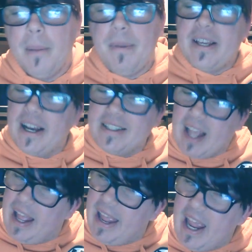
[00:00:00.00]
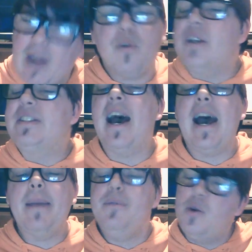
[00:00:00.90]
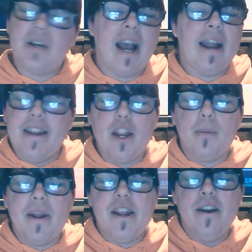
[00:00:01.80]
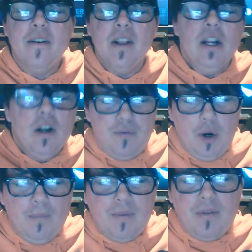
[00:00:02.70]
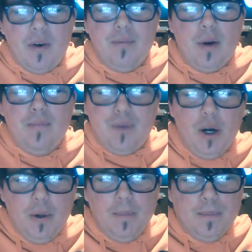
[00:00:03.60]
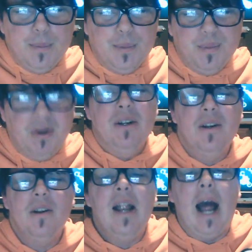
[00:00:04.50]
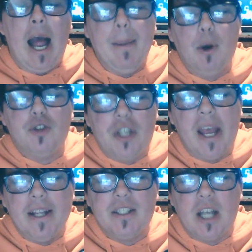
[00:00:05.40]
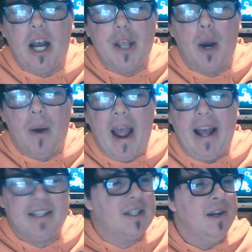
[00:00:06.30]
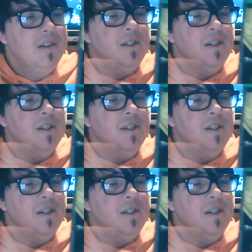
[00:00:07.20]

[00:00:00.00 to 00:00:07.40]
because every time you got near me, vroom, vroom, vroom, vroom, I'm gonna chainsaw yo ass.